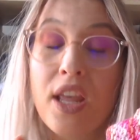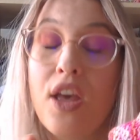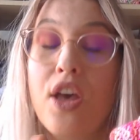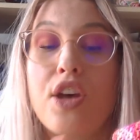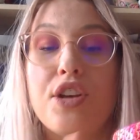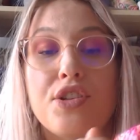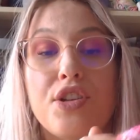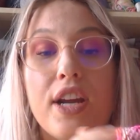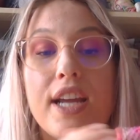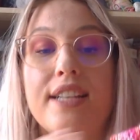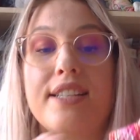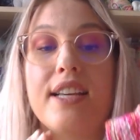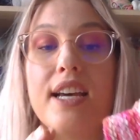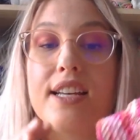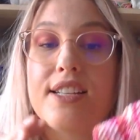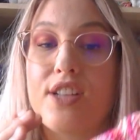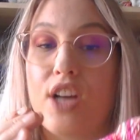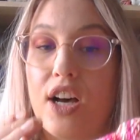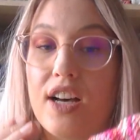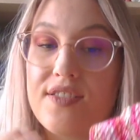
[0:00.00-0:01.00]
So it
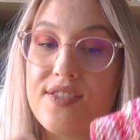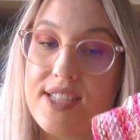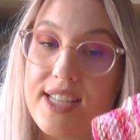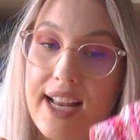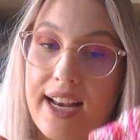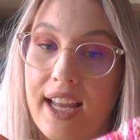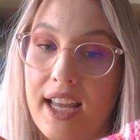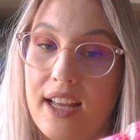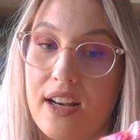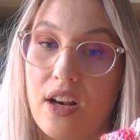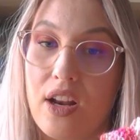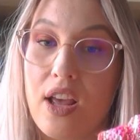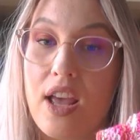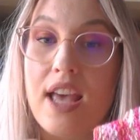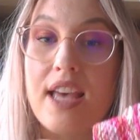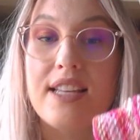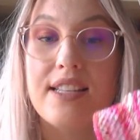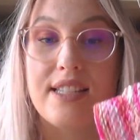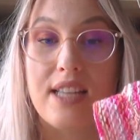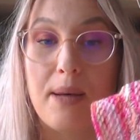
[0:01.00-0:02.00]
does offset it.
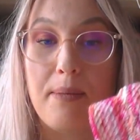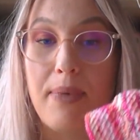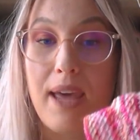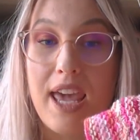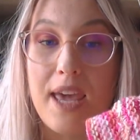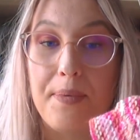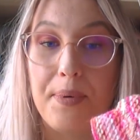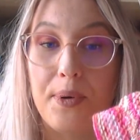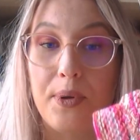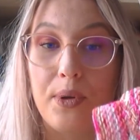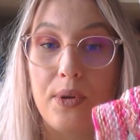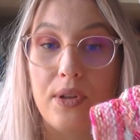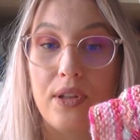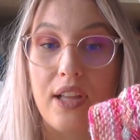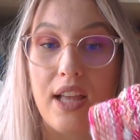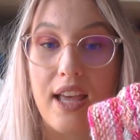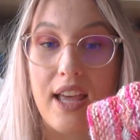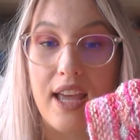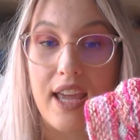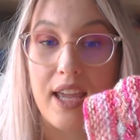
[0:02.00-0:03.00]
Some
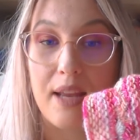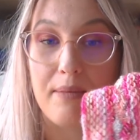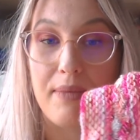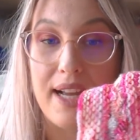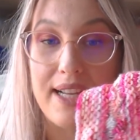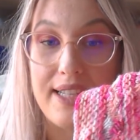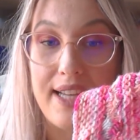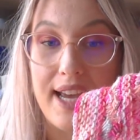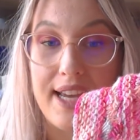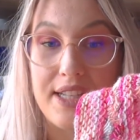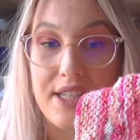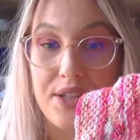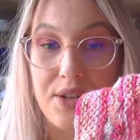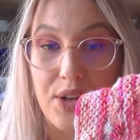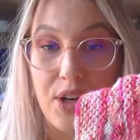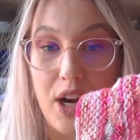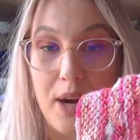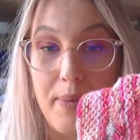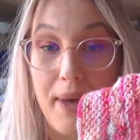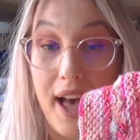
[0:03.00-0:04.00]
people in my test
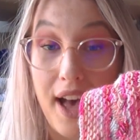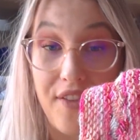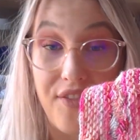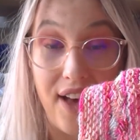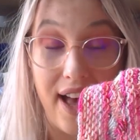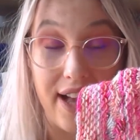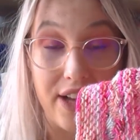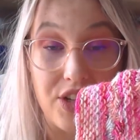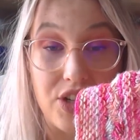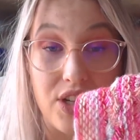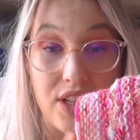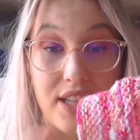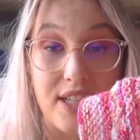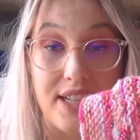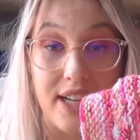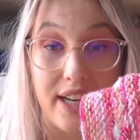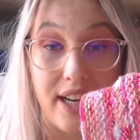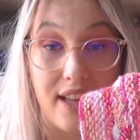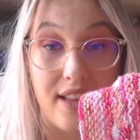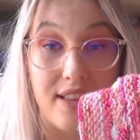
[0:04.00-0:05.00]
group have actually
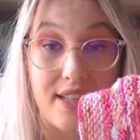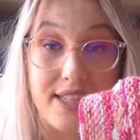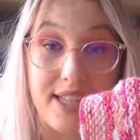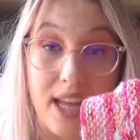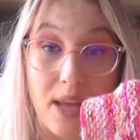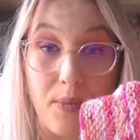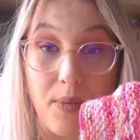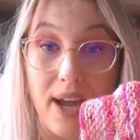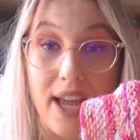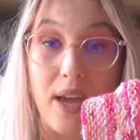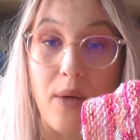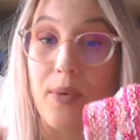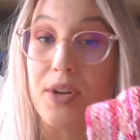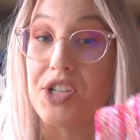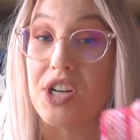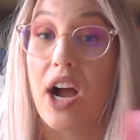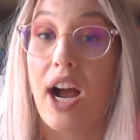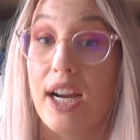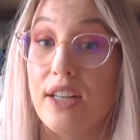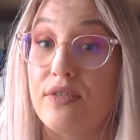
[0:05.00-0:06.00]
done it the same way, which
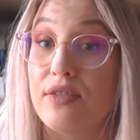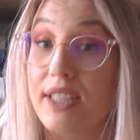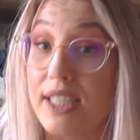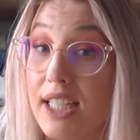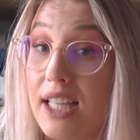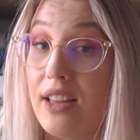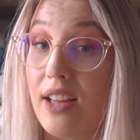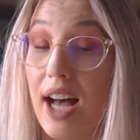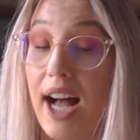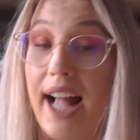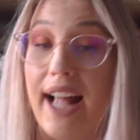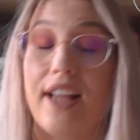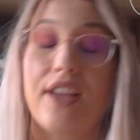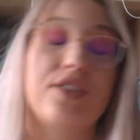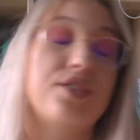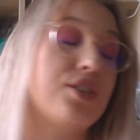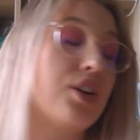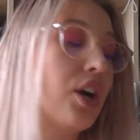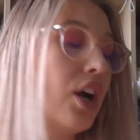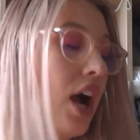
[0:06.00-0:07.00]
I really like.
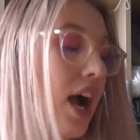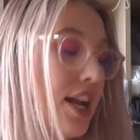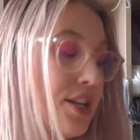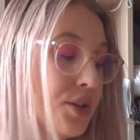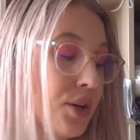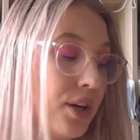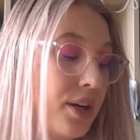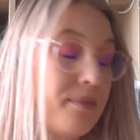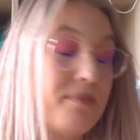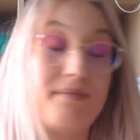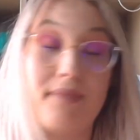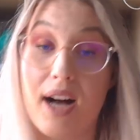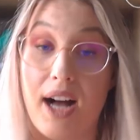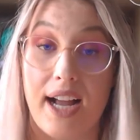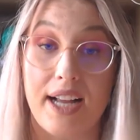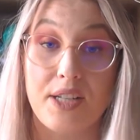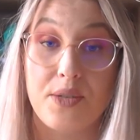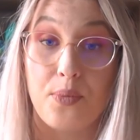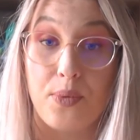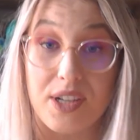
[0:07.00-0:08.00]
So I don't
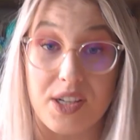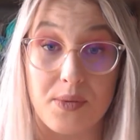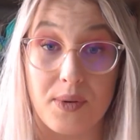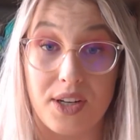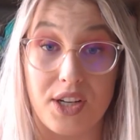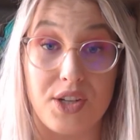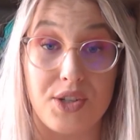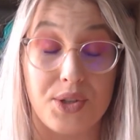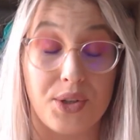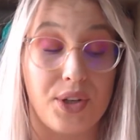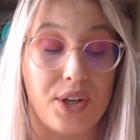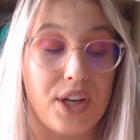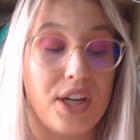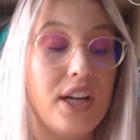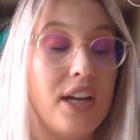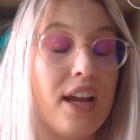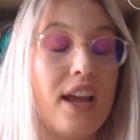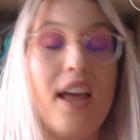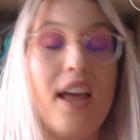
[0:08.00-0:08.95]
mind which one you do.